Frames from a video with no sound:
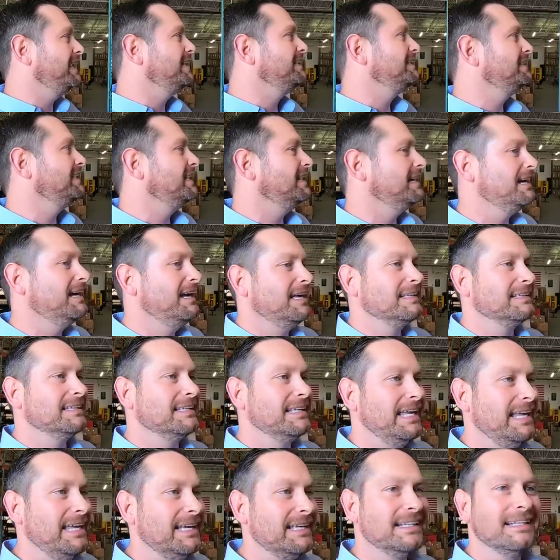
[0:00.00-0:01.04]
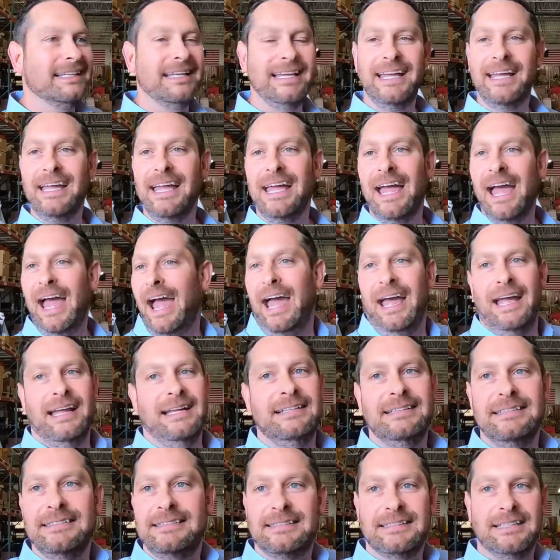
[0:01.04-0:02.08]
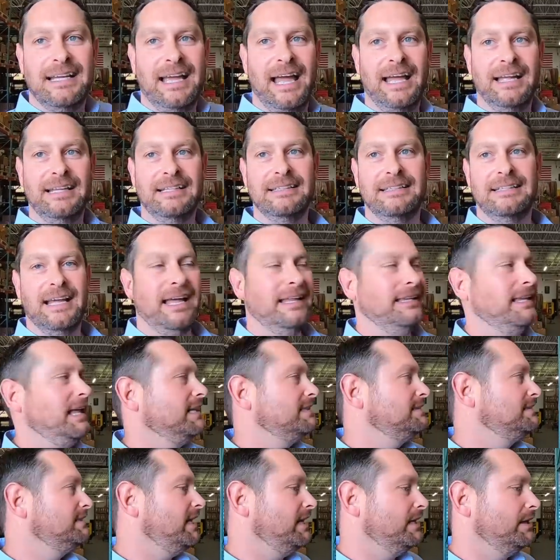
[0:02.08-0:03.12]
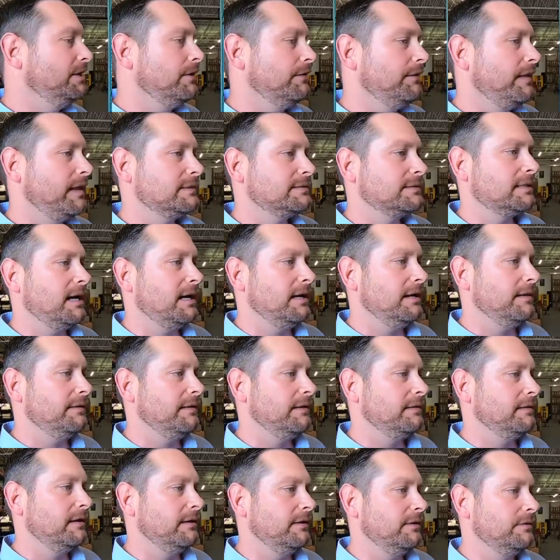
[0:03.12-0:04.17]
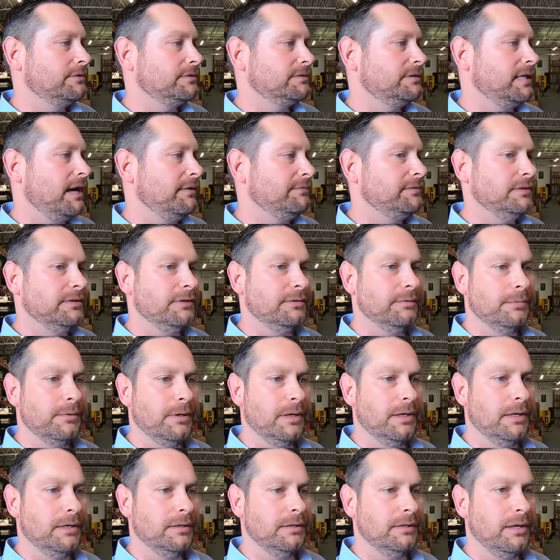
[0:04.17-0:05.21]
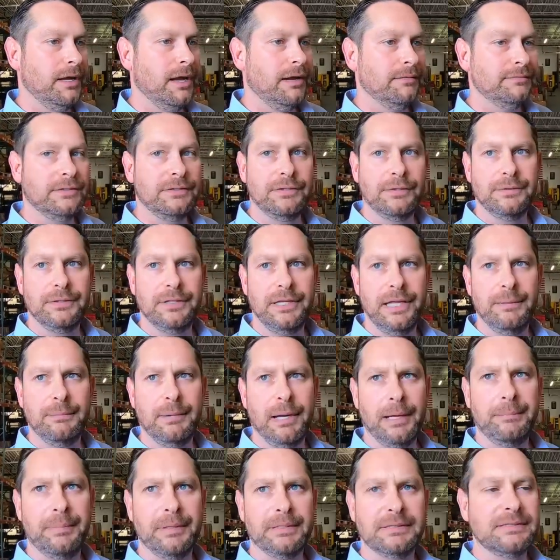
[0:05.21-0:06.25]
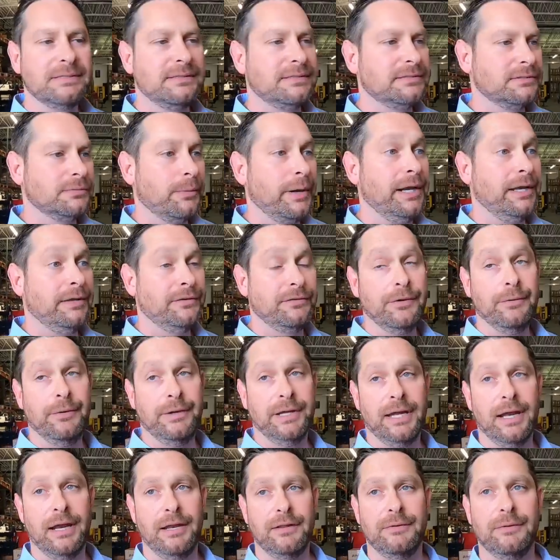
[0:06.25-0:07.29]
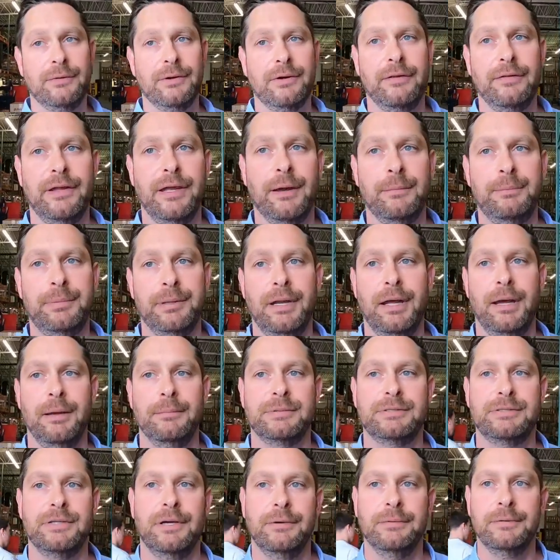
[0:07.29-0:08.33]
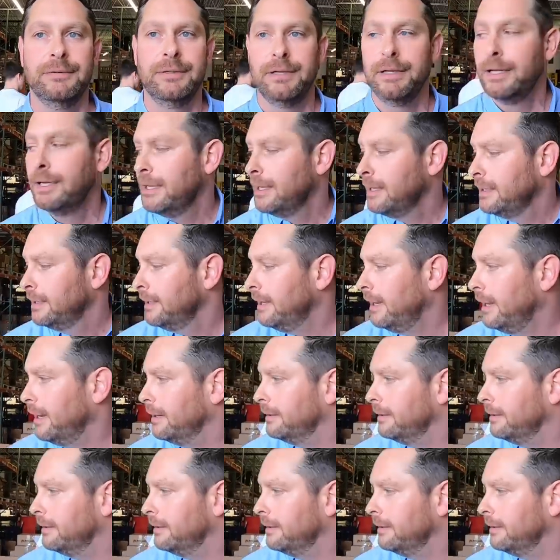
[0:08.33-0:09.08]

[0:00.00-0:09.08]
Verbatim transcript: and uh, legally and and and that's it you know that's the kind of thing that you just have to uh, you have to do in the e-bike business it's the way to do it you got to do it on the up and up so no great